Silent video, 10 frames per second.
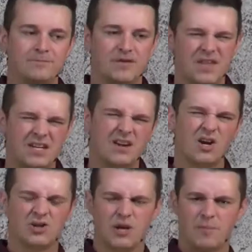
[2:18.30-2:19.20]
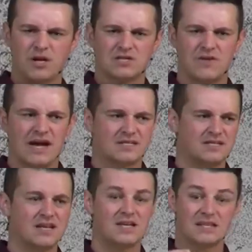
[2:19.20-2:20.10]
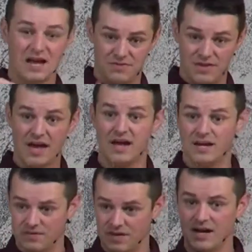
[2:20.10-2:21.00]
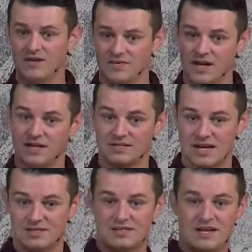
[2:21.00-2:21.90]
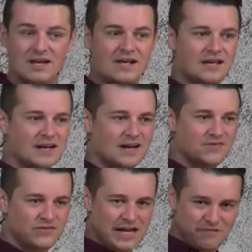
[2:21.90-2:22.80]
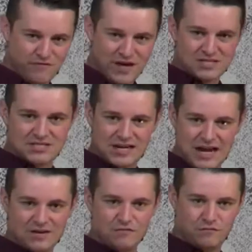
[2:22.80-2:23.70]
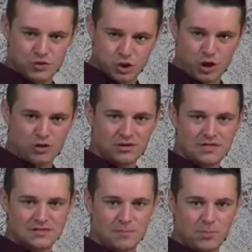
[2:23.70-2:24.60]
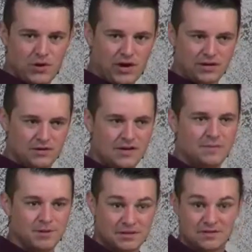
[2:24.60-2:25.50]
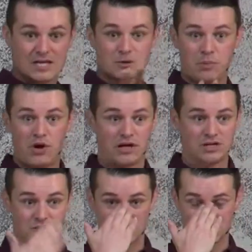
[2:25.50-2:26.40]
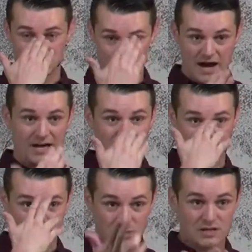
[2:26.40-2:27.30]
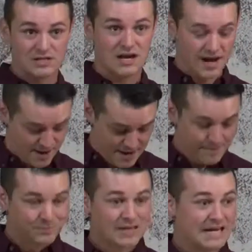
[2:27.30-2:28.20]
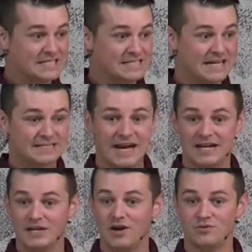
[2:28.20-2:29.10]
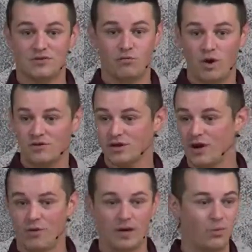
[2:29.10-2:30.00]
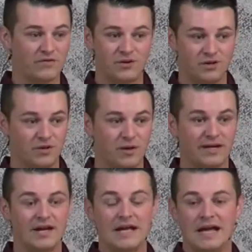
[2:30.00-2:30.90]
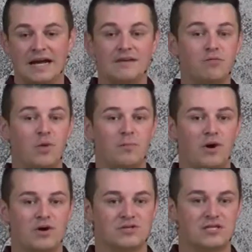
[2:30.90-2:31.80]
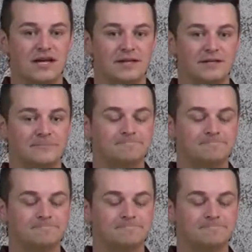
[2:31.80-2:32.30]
And then earlier parts of Acts, he says, "and they, and they, and they," because that's the kind of investigative journalism part. But then this part is just direct. Luke is there. He's dictating notes of where they're going, what they're doing, and even what Paul said.